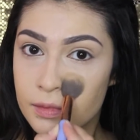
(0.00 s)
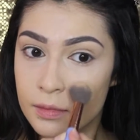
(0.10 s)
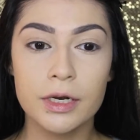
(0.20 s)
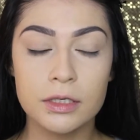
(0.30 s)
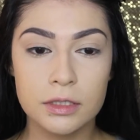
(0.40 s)

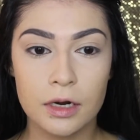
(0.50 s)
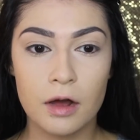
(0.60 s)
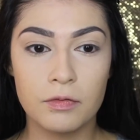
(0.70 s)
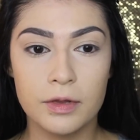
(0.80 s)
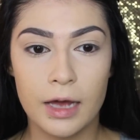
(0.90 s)
We're gonna start
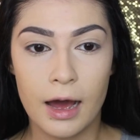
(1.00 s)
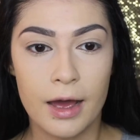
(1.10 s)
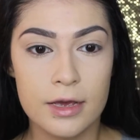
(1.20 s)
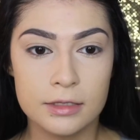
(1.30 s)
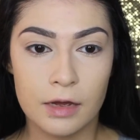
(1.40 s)
off with
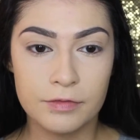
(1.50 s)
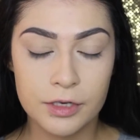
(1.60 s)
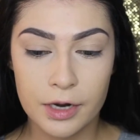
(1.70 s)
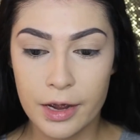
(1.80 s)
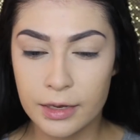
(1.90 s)
eyes.
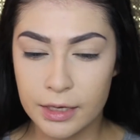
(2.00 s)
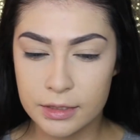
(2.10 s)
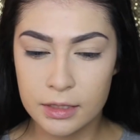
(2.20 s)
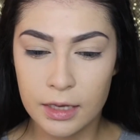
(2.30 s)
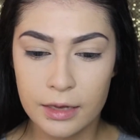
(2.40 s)
After, I like
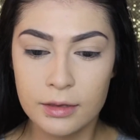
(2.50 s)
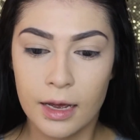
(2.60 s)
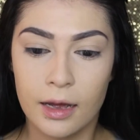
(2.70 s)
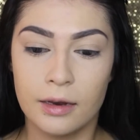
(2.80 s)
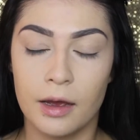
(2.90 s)
to let
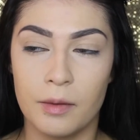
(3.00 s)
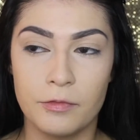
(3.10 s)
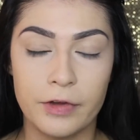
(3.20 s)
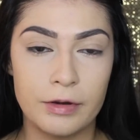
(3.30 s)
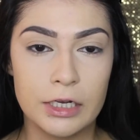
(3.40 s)

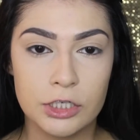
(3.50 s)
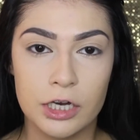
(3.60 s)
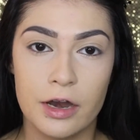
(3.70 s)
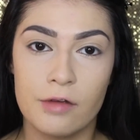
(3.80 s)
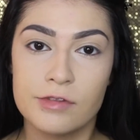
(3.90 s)
that
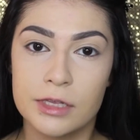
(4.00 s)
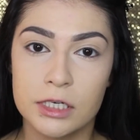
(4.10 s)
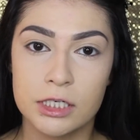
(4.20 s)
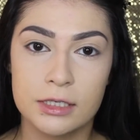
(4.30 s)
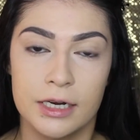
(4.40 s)
foundation and
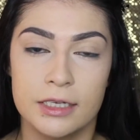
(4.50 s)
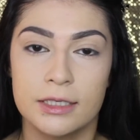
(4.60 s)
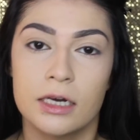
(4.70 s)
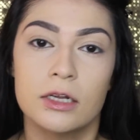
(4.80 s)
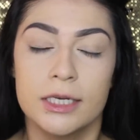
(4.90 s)
everything just kind of
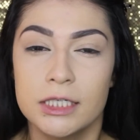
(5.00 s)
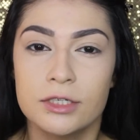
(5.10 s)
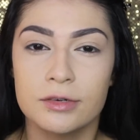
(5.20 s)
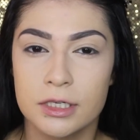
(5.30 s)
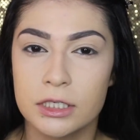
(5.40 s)
settle in
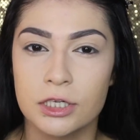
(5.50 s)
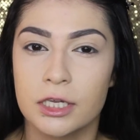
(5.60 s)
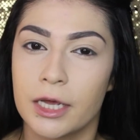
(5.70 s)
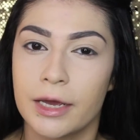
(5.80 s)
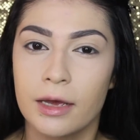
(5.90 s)
so it doesn't
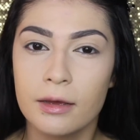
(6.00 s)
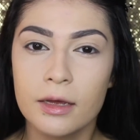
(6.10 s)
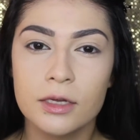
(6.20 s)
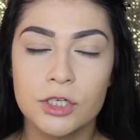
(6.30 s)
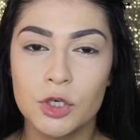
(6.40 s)
look like
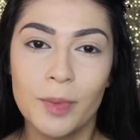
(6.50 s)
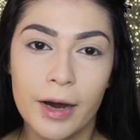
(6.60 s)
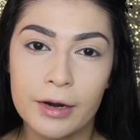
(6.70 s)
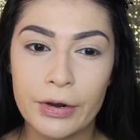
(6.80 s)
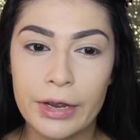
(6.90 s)
too
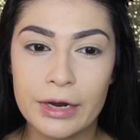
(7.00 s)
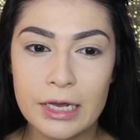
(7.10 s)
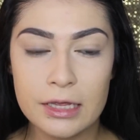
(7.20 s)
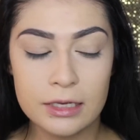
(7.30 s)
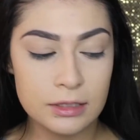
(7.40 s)
powdery or
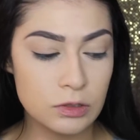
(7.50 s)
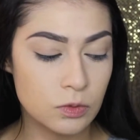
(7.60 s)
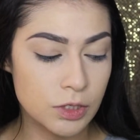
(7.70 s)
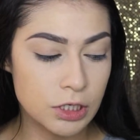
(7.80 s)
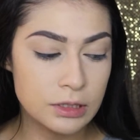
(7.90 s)
anything,
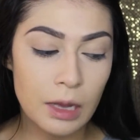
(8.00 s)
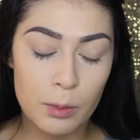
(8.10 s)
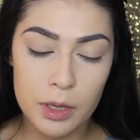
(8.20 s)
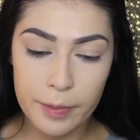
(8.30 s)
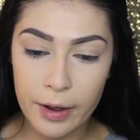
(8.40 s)
since we just
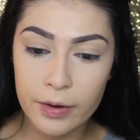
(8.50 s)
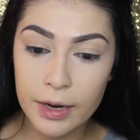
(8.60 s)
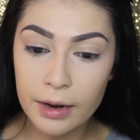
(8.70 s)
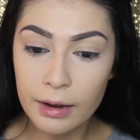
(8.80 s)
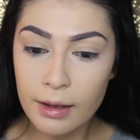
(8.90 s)
set with
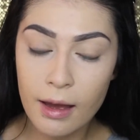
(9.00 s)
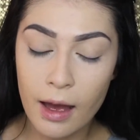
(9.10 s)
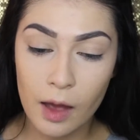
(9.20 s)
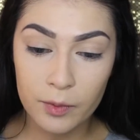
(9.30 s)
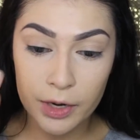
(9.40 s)
powder.
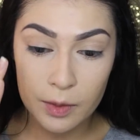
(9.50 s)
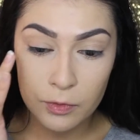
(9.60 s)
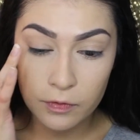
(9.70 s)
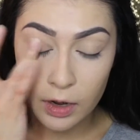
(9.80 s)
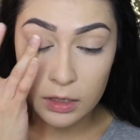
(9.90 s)
We're gonna
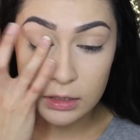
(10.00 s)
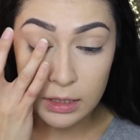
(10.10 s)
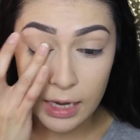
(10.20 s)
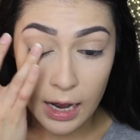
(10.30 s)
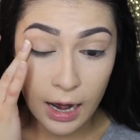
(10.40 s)
move on
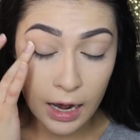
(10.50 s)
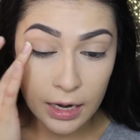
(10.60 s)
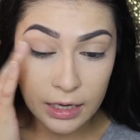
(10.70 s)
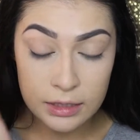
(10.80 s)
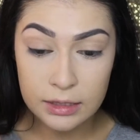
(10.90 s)
to the
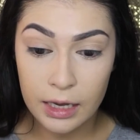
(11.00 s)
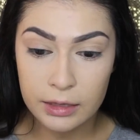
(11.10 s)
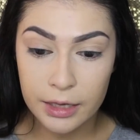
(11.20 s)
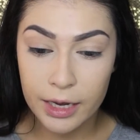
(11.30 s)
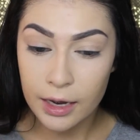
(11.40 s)
eyes,
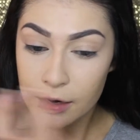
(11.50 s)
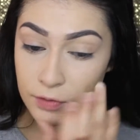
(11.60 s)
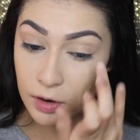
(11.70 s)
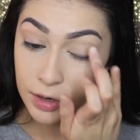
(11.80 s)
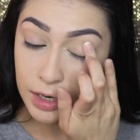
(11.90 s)
and they kind
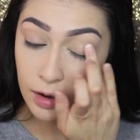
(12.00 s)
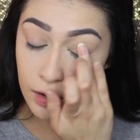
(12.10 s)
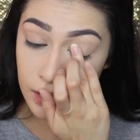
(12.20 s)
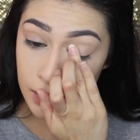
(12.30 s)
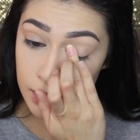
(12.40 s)
of already
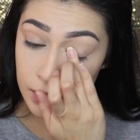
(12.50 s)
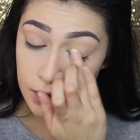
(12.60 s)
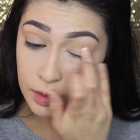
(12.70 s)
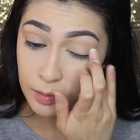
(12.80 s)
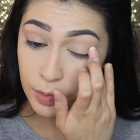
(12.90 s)
are
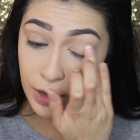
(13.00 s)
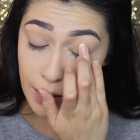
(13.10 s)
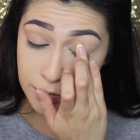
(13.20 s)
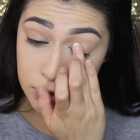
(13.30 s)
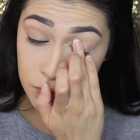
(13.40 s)

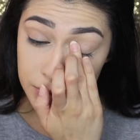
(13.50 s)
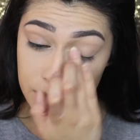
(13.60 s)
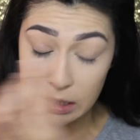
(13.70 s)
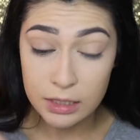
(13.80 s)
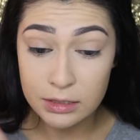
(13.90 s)
prepped
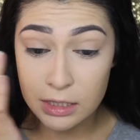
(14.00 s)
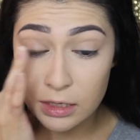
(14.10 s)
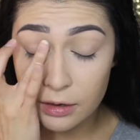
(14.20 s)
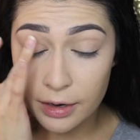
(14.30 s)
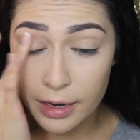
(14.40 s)
with the
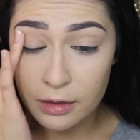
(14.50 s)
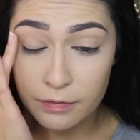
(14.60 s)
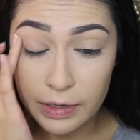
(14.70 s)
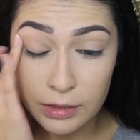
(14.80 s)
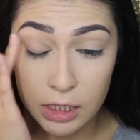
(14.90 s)
concealer and the
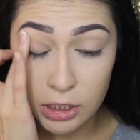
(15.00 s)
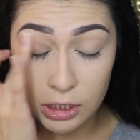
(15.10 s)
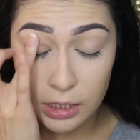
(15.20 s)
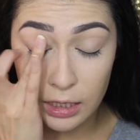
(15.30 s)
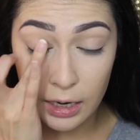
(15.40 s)

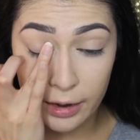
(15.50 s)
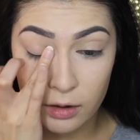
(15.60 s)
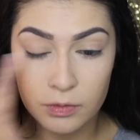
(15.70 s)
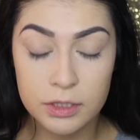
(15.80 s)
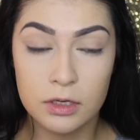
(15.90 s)
foundation. I
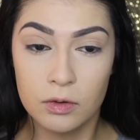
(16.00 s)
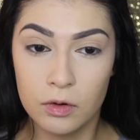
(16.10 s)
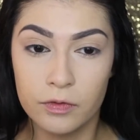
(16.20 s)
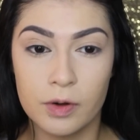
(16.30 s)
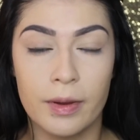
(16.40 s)
always go
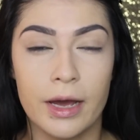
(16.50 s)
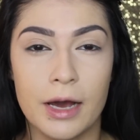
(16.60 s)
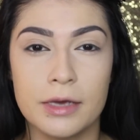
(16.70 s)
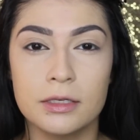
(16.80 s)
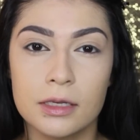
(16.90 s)
over my
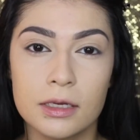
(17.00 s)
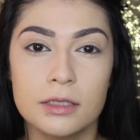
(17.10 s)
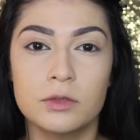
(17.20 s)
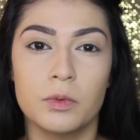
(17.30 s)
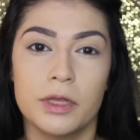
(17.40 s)

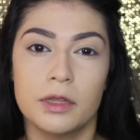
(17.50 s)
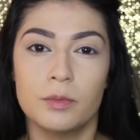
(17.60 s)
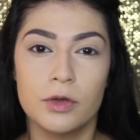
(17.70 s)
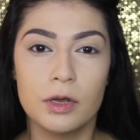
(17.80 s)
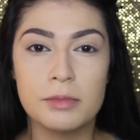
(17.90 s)
eyelids with the
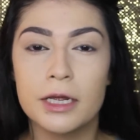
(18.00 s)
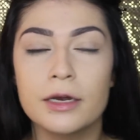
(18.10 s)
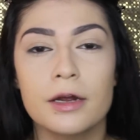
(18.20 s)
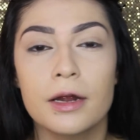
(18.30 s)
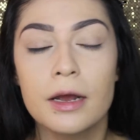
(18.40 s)
Beauty
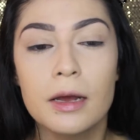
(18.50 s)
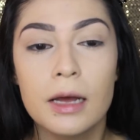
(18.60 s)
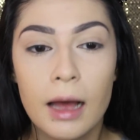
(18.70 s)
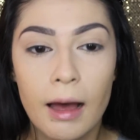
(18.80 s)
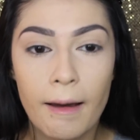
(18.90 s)
Blender.
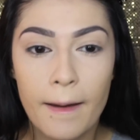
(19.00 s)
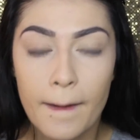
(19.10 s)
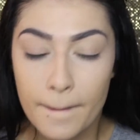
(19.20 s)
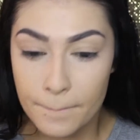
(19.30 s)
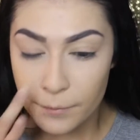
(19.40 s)

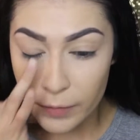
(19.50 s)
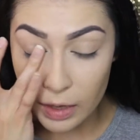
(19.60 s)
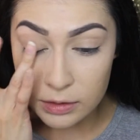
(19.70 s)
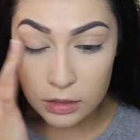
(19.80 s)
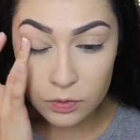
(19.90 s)

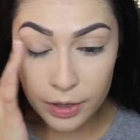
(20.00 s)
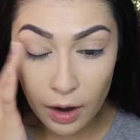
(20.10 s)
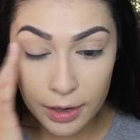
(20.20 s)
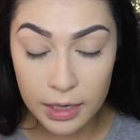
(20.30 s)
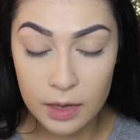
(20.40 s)
And since we
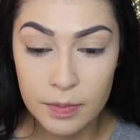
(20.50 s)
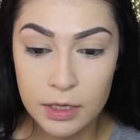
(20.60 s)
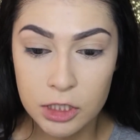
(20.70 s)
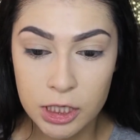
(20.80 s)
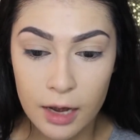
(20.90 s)
are
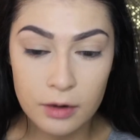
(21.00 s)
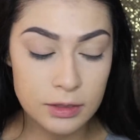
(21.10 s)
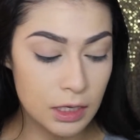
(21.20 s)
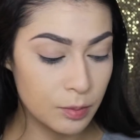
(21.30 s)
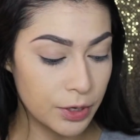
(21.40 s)
keeping
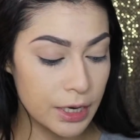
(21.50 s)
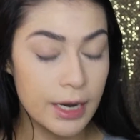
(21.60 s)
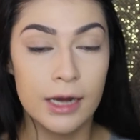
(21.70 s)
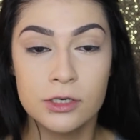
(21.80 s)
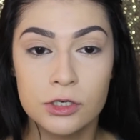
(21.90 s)
shadows like pretty
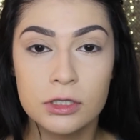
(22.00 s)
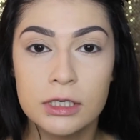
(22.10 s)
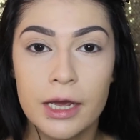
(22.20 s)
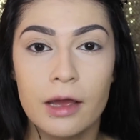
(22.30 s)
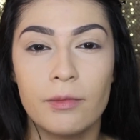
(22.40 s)
natural
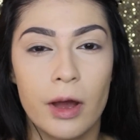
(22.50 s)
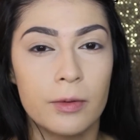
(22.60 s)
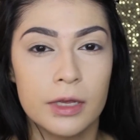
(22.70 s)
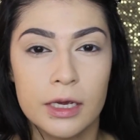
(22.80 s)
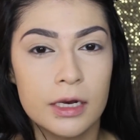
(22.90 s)
today, I'm not
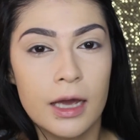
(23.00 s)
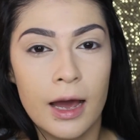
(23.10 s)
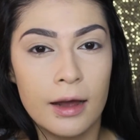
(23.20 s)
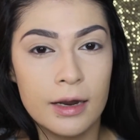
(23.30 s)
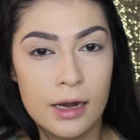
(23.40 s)
really gonna
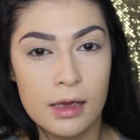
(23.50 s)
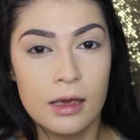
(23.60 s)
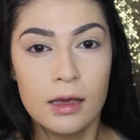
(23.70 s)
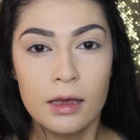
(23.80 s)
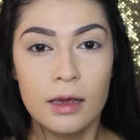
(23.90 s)
add
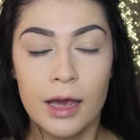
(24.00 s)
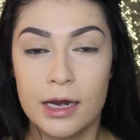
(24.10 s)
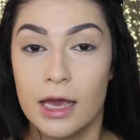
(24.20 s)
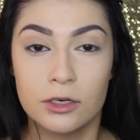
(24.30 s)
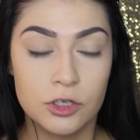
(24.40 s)

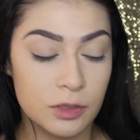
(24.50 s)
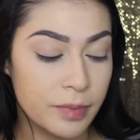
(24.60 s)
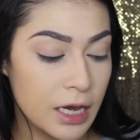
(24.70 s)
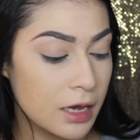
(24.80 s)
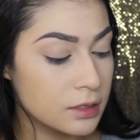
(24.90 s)
any extra
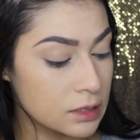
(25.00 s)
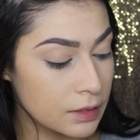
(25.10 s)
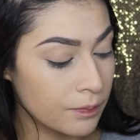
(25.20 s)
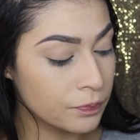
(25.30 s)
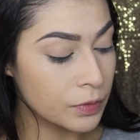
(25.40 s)
base.
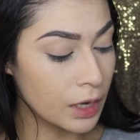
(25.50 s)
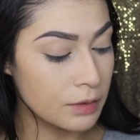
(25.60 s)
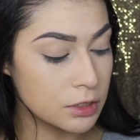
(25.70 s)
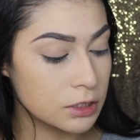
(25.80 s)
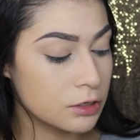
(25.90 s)

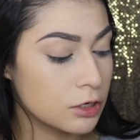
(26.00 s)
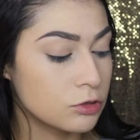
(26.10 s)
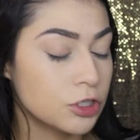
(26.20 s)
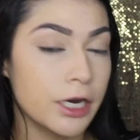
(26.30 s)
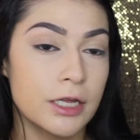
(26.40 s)
I'm just gonna go
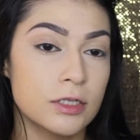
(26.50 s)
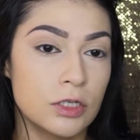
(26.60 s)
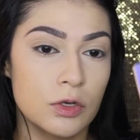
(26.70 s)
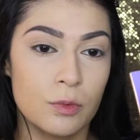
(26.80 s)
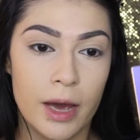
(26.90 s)
straight
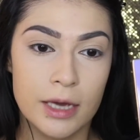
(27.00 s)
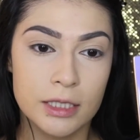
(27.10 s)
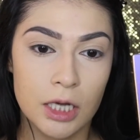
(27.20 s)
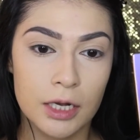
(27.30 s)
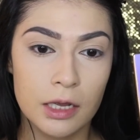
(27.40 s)
into my
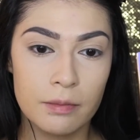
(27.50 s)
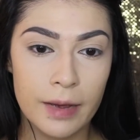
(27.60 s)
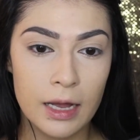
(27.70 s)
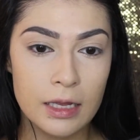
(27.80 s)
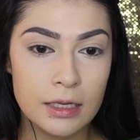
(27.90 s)
Tartelette
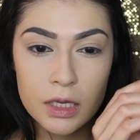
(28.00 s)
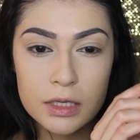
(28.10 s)
palette.